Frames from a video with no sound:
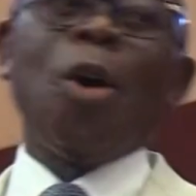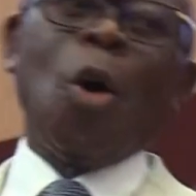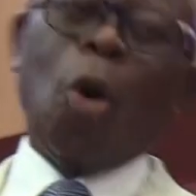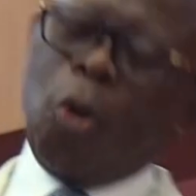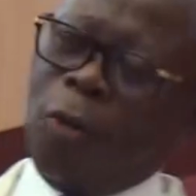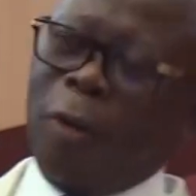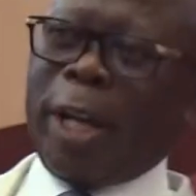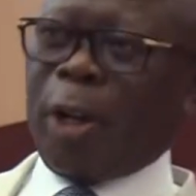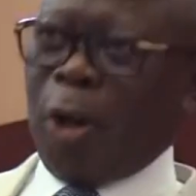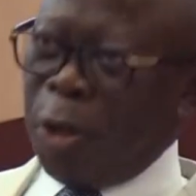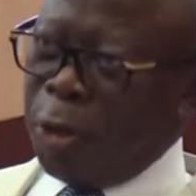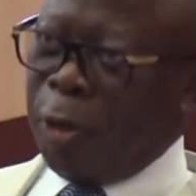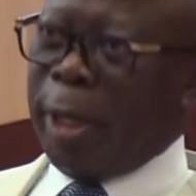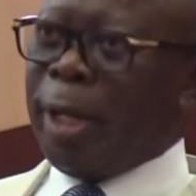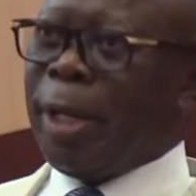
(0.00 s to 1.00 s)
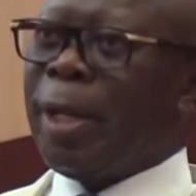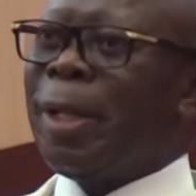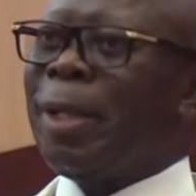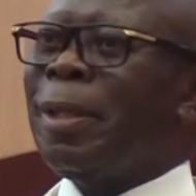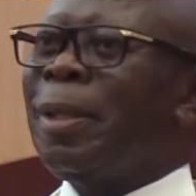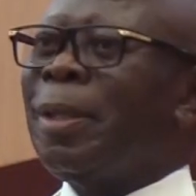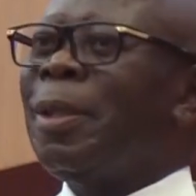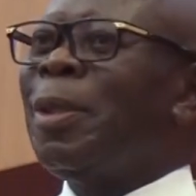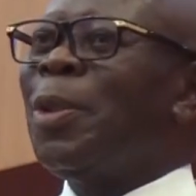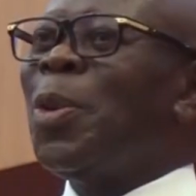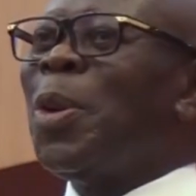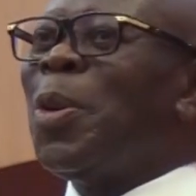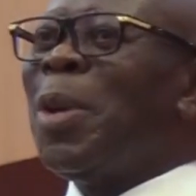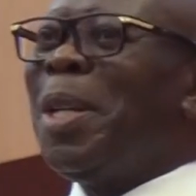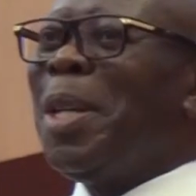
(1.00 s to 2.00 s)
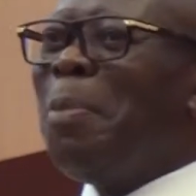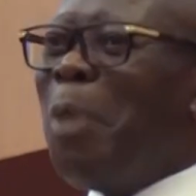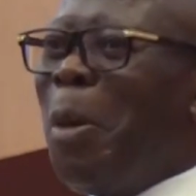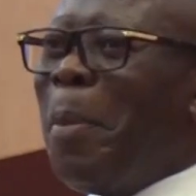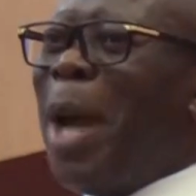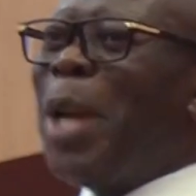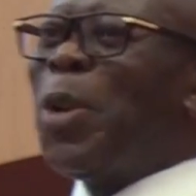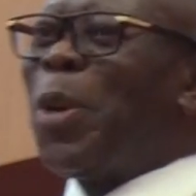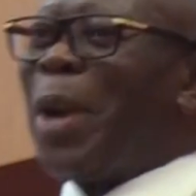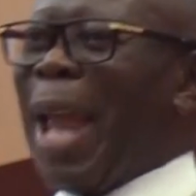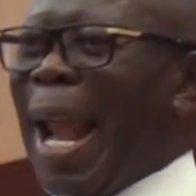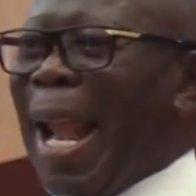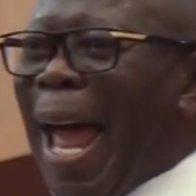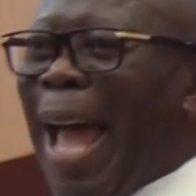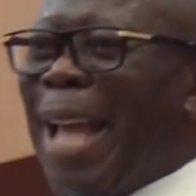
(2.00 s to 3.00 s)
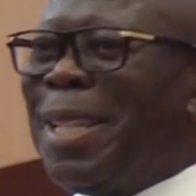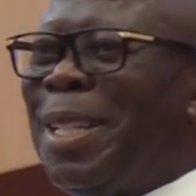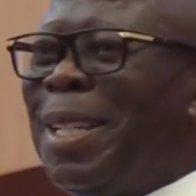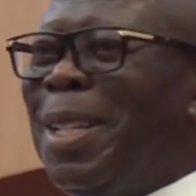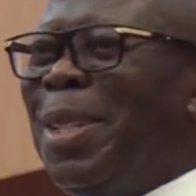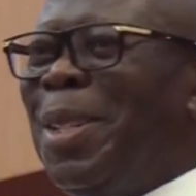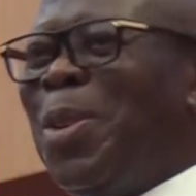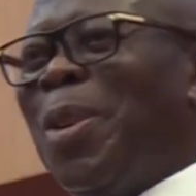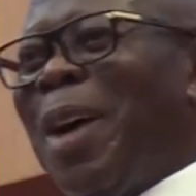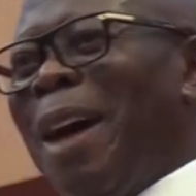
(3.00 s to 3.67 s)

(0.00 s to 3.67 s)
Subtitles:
all over the country? The moment you realize you